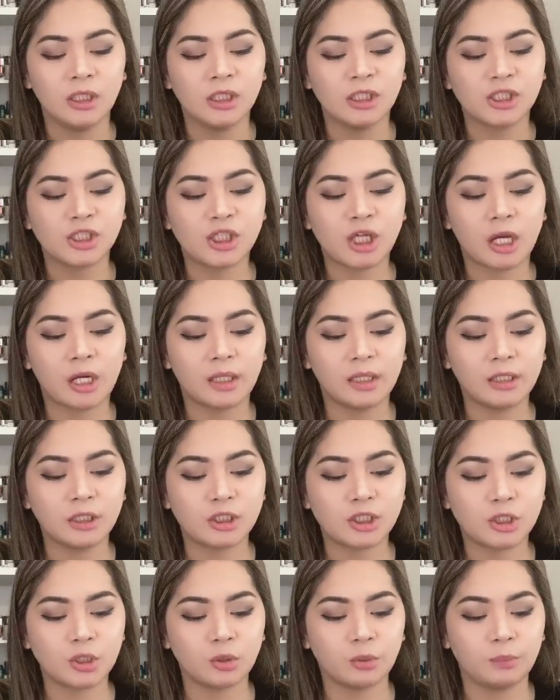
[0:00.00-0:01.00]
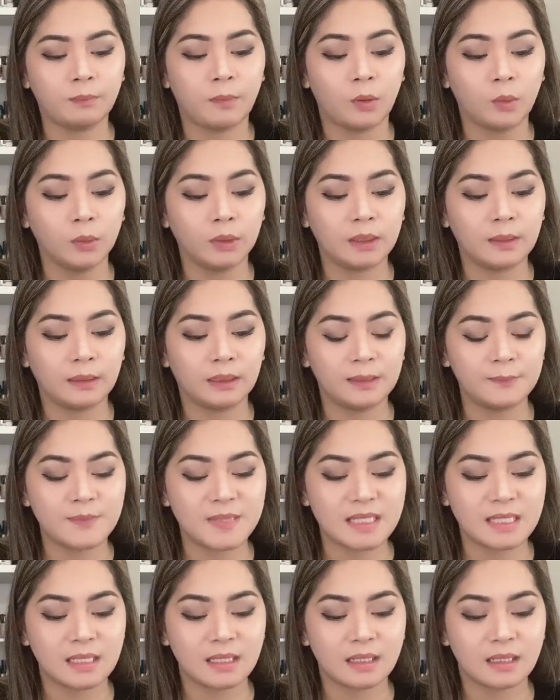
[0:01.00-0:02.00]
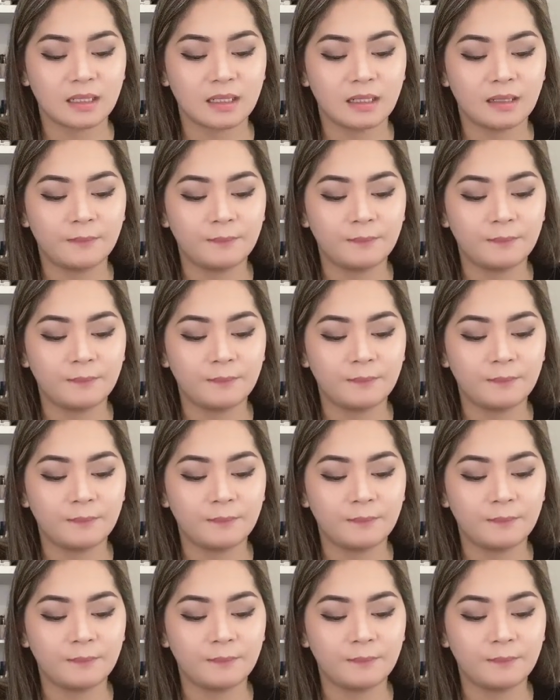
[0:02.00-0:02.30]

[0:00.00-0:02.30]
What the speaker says: Cherry Chew Bonny Lipstick.